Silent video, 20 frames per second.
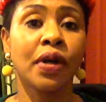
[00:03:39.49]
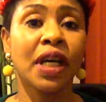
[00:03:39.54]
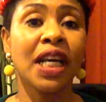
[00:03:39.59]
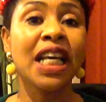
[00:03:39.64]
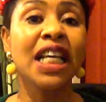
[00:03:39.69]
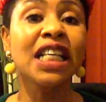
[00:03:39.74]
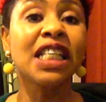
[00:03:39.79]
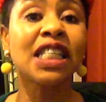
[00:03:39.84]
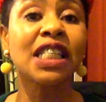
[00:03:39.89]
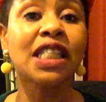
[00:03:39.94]

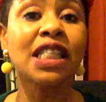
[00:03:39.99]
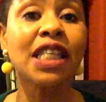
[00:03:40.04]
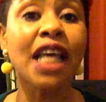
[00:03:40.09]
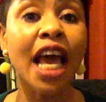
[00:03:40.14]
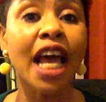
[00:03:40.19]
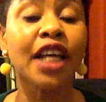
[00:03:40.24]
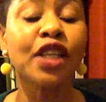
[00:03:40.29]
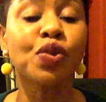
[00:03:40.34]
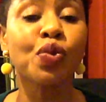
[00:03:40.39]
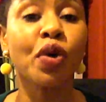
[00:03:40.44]
He
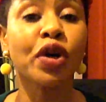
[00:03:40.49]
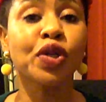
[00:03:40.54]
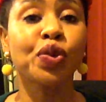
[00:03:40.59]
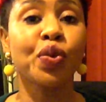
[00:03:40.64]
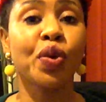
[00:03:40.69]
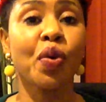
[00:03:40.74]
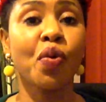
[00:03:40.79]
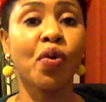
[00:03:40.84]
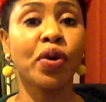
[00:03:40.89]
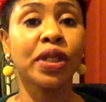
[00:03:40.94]
says what
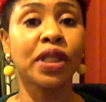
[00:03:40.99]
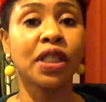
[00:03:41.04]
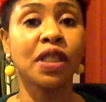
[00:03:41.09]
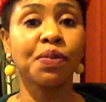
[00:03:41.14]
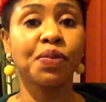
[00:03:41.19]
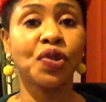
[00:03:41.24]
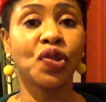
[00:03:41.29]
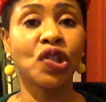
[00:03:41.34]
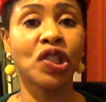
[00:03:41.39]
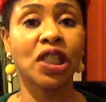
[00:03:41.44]
we want
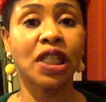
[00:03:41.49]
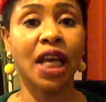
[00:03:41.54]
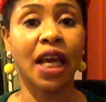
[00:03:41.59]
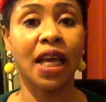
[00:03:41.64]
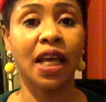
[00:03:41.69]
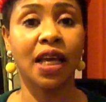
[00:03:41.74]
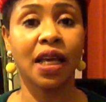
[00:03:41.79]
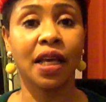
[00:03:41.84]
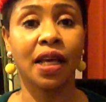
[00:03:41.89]
him to say.